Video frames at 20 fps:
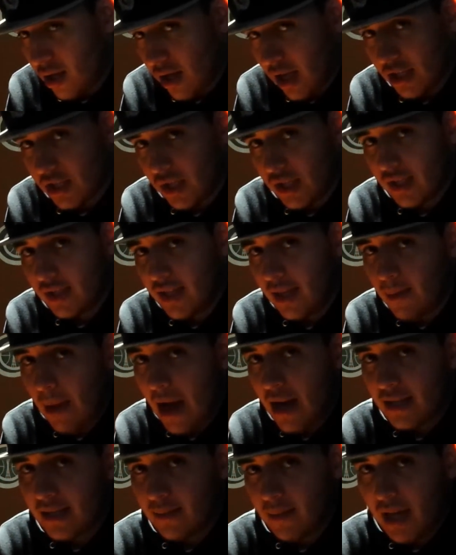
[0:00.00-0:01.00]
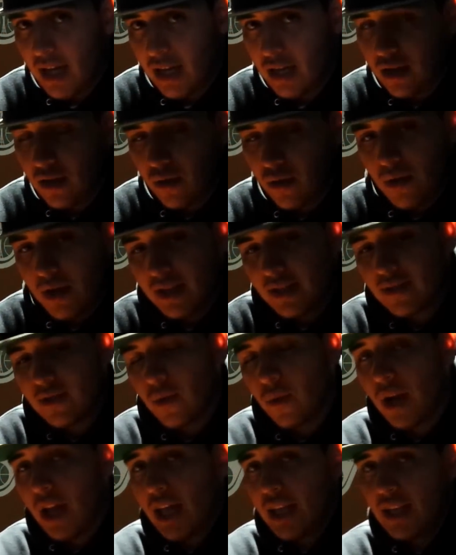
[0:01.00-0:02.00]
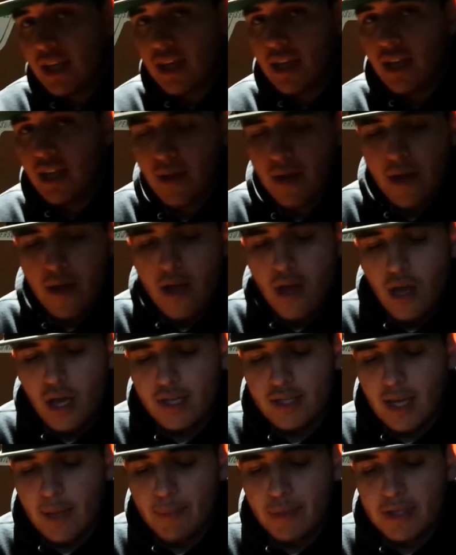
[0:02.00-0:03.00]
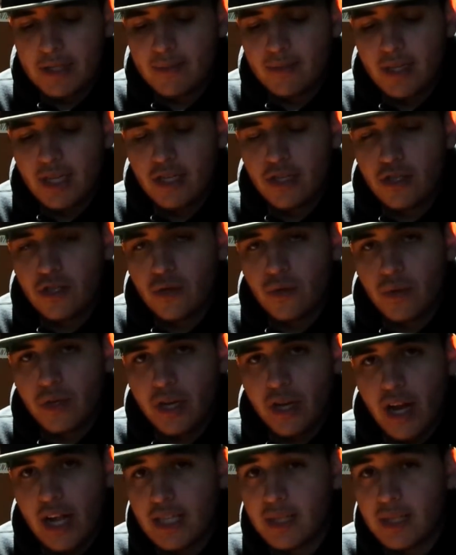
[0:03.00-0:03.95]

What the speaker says: as you can see, mine doesn't make any noise. So what I did is I put some tissue in here.